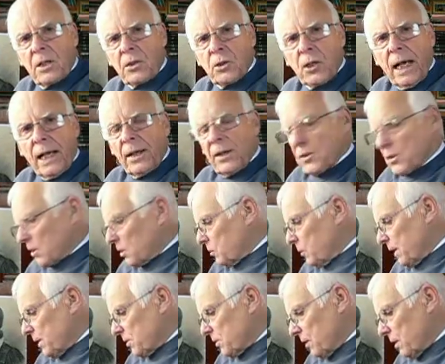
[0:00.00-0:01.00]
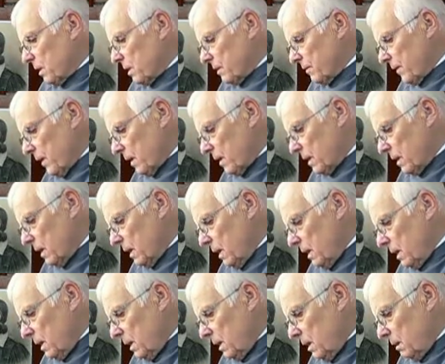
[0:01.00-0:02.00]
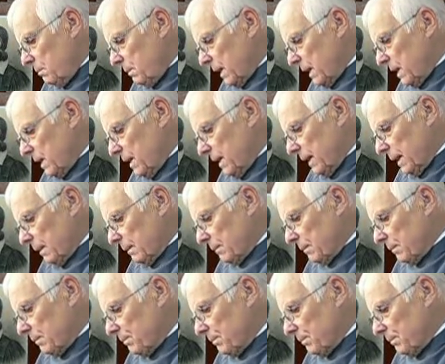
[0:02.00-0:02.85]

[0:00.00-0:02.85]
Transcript: a challenging question at the very beginning.